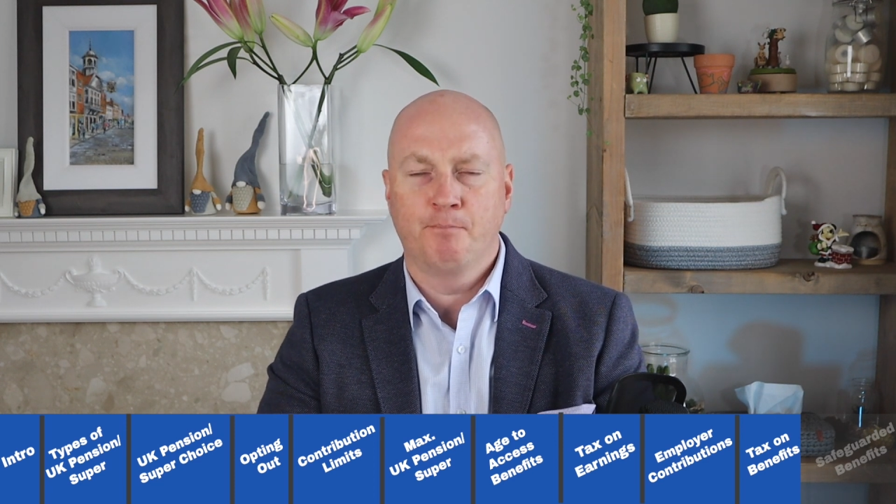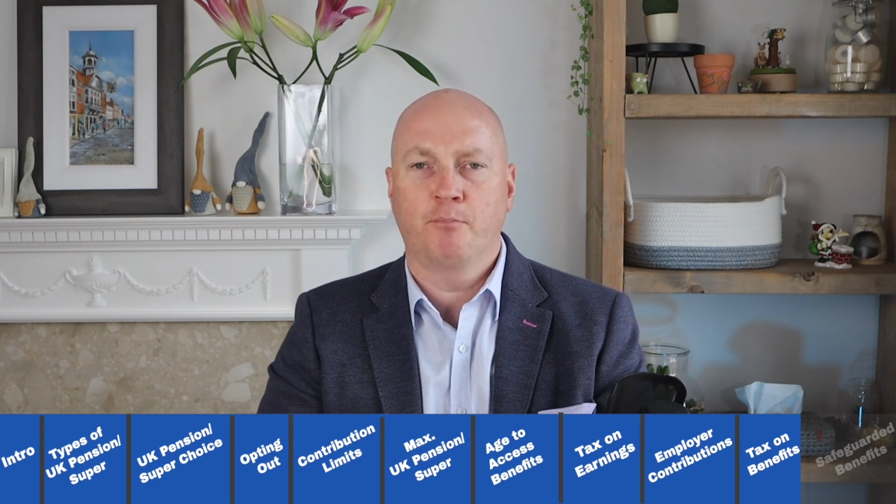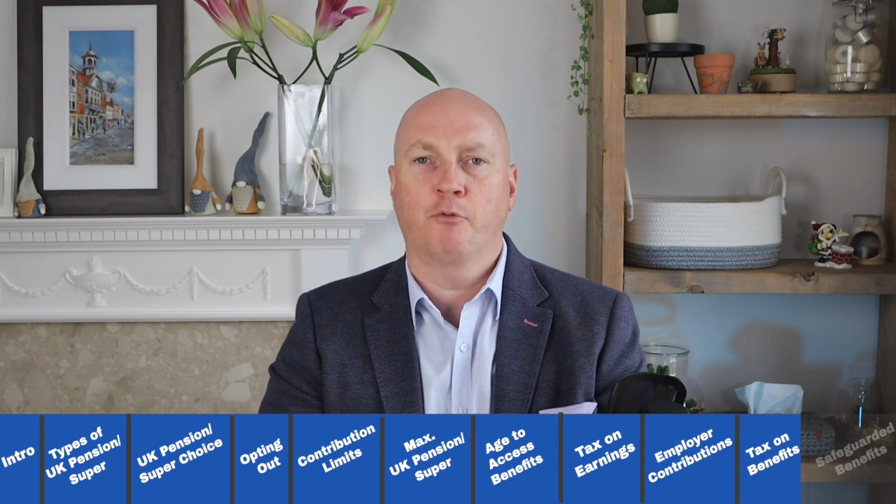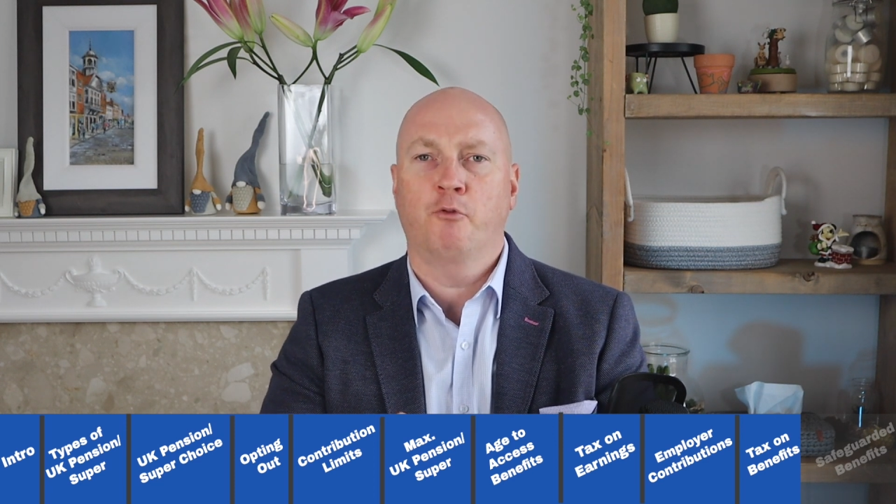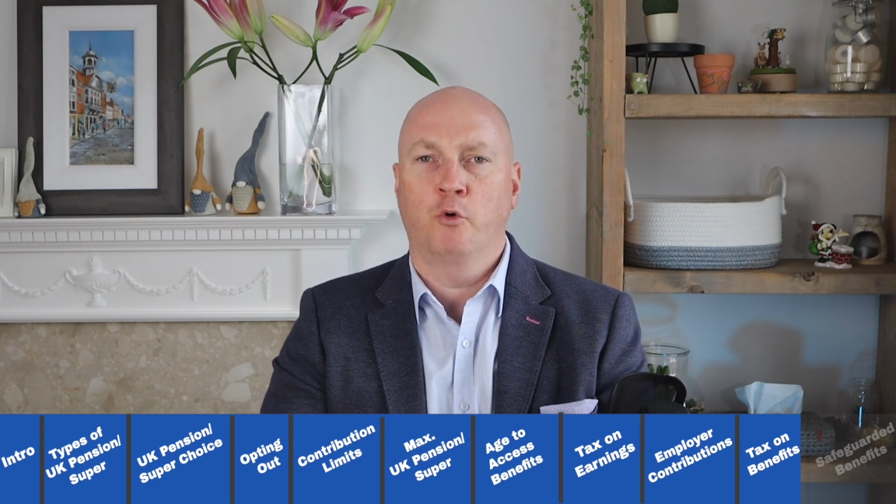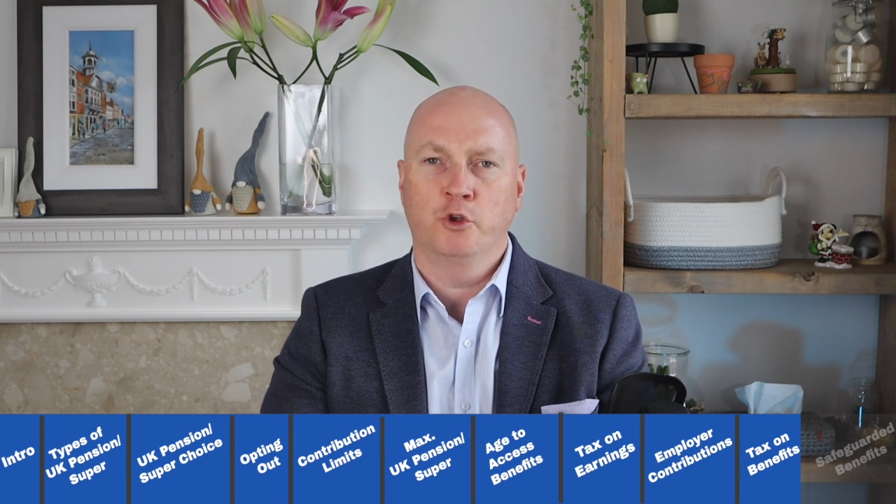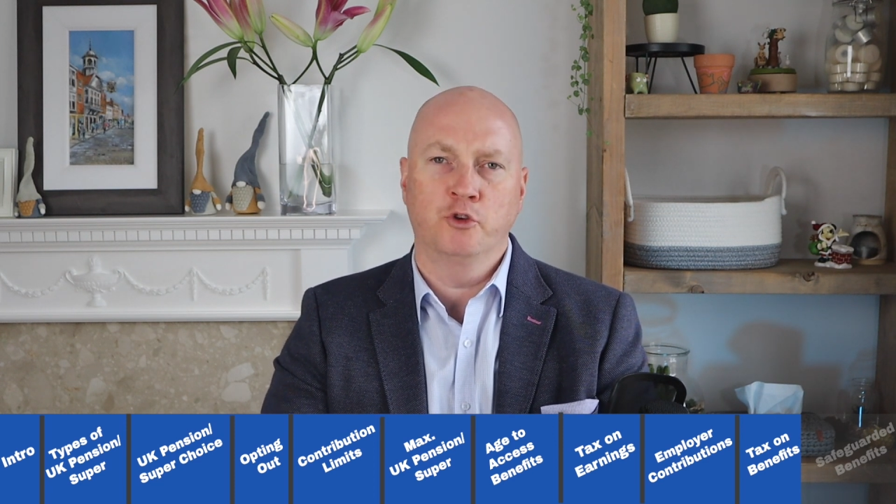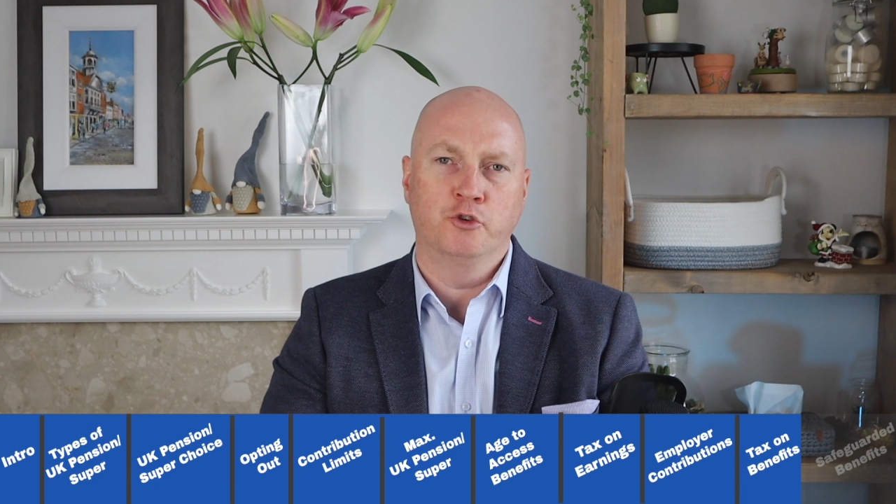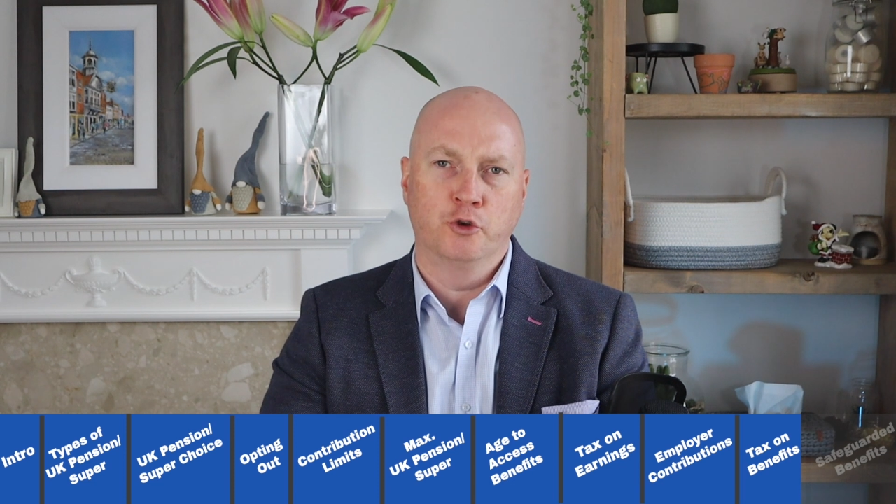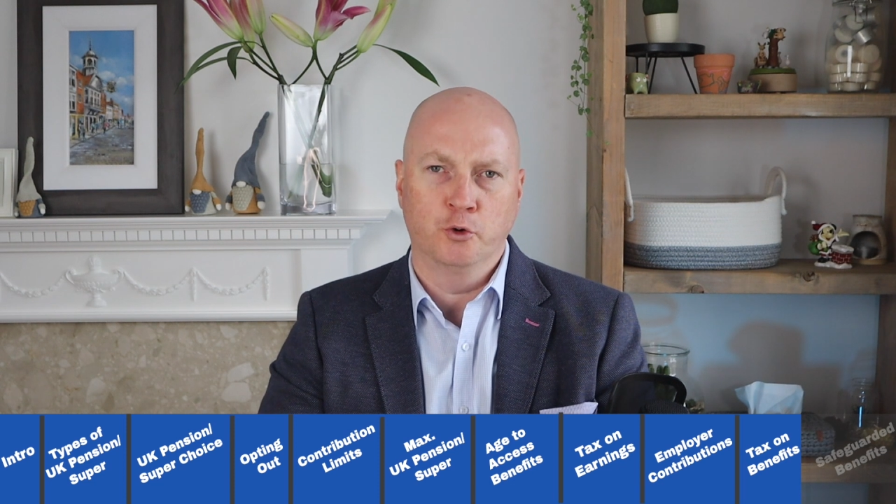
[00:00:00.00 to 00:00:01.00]
before you
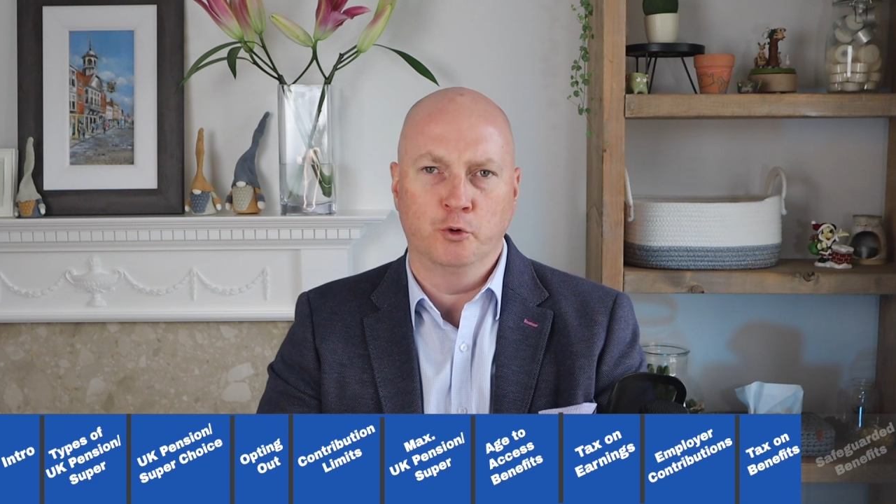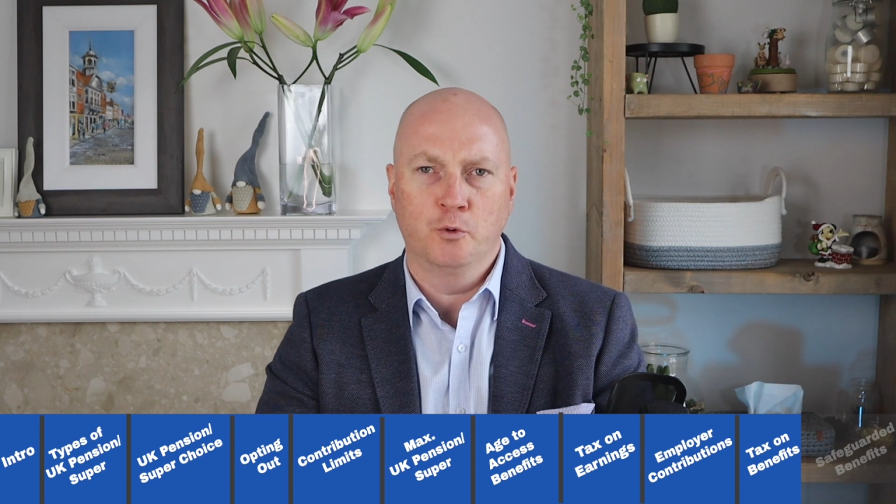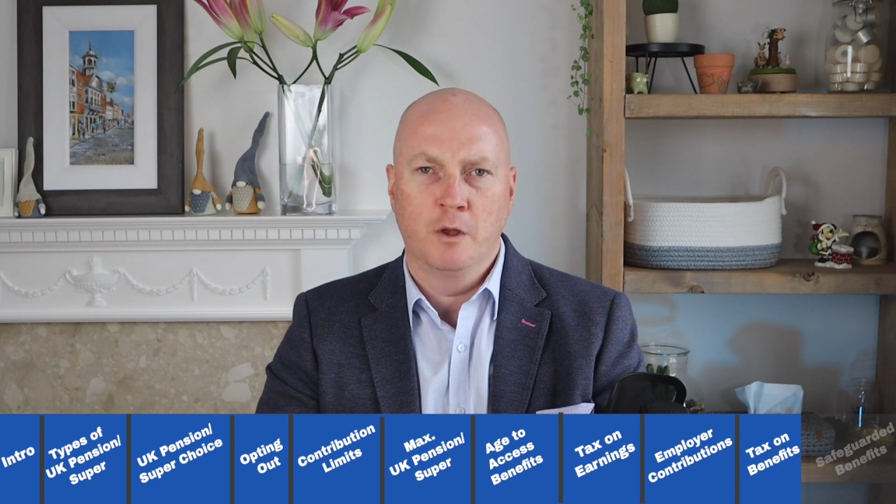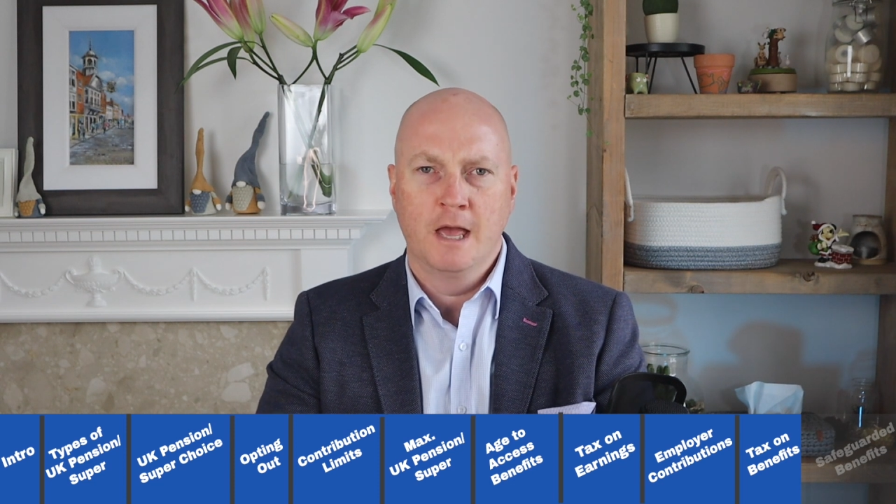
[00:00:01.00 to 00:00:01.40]
do,